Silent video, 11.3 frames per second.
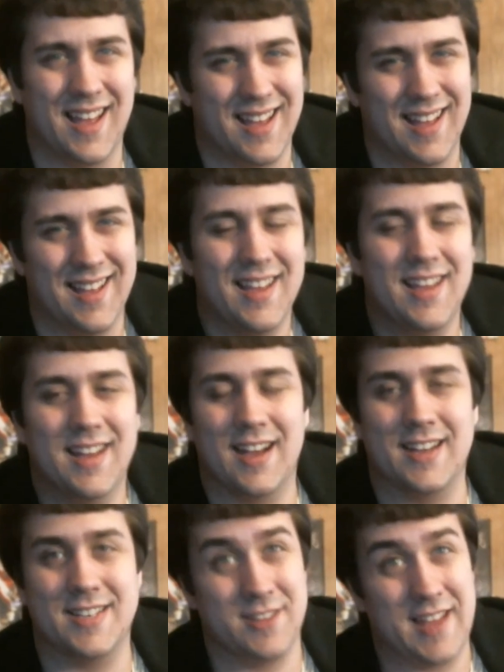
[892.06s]

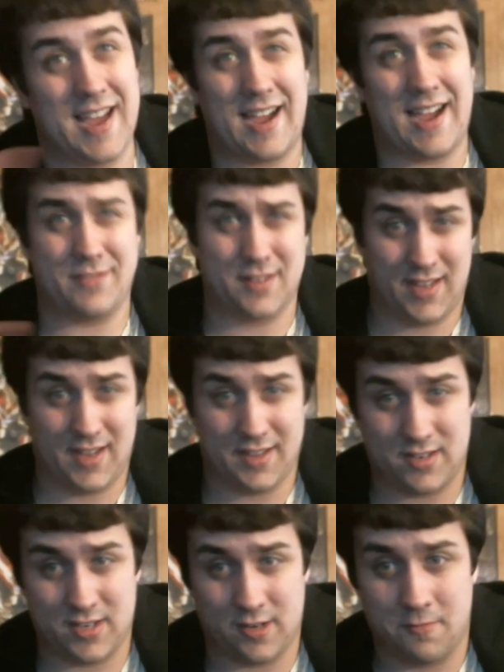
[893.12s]
Do that after the other
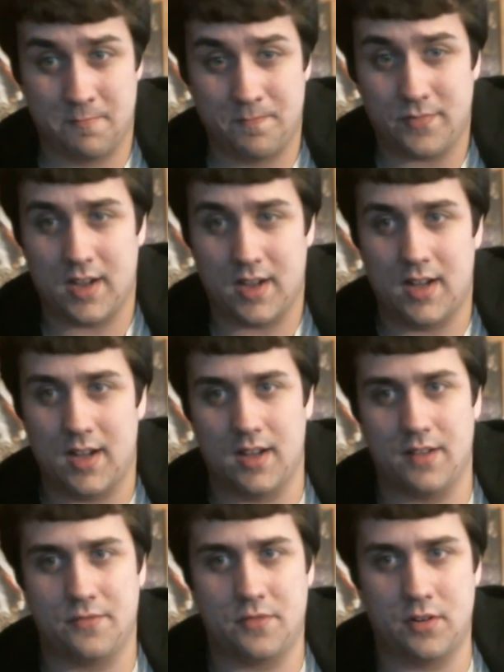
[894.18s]
two,
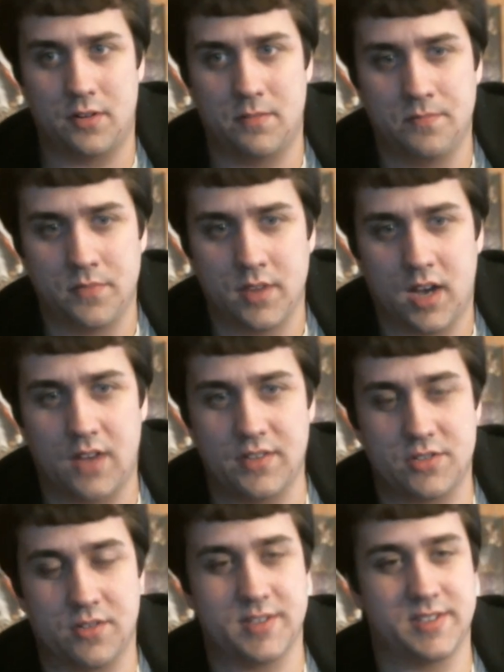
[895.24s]
for obvious
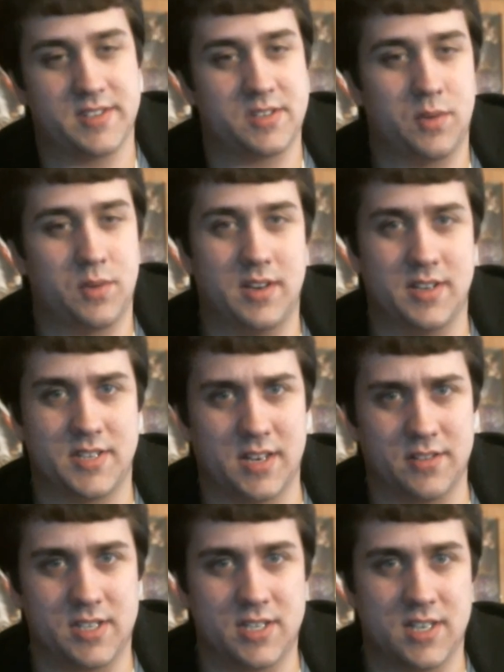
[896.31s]
reasons. That's what
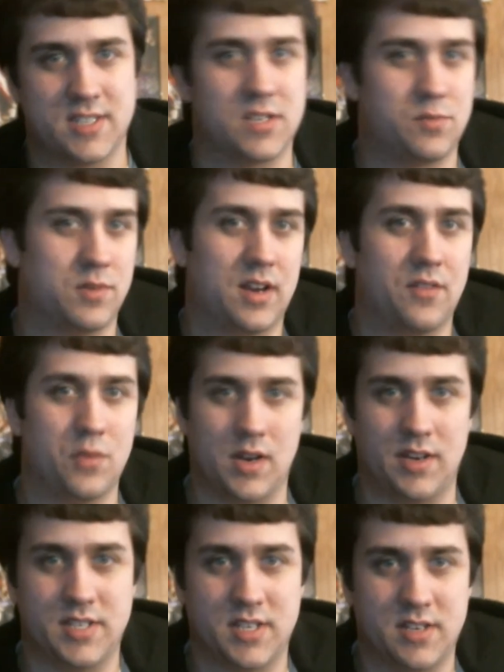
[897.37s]
Nintendo suggests, that's what everyone
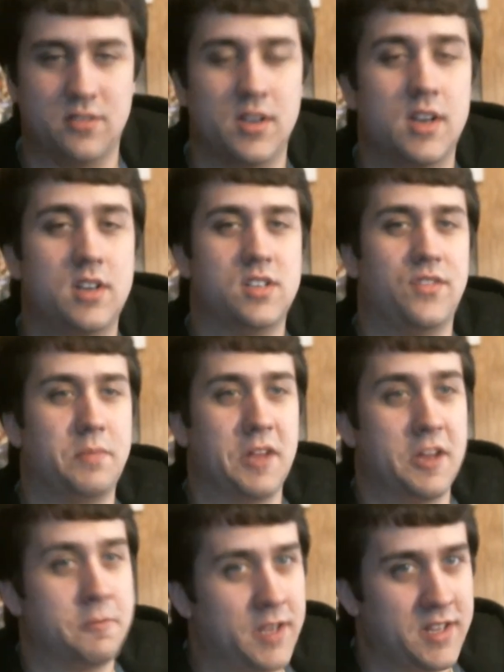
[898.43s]
needs to do. So if you plan
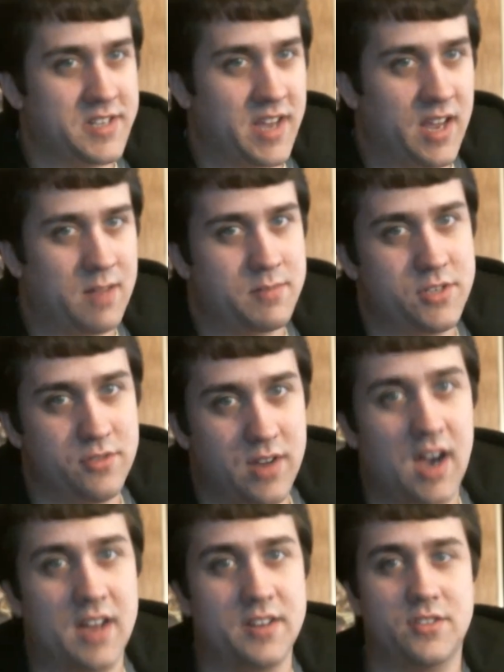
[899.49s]
to play these games, do
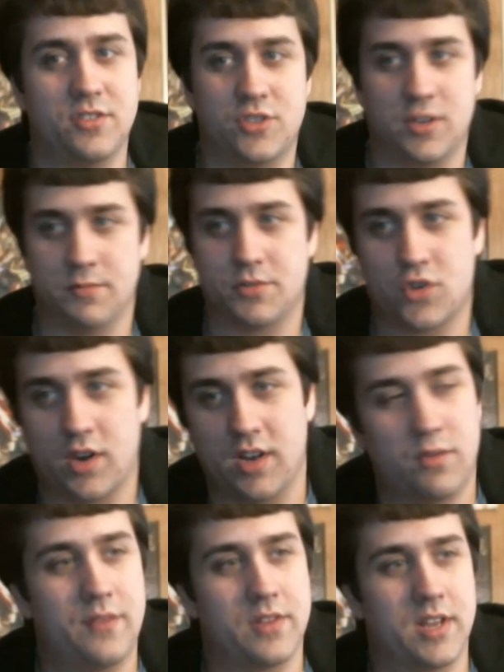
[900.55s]
not jump straight into
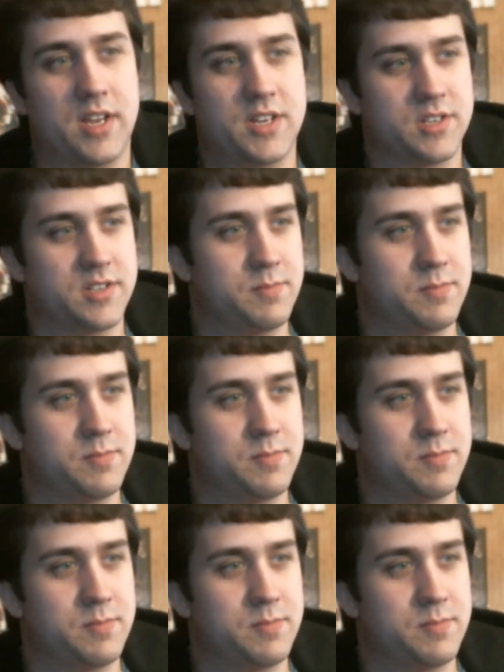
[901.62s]
Revelations. Be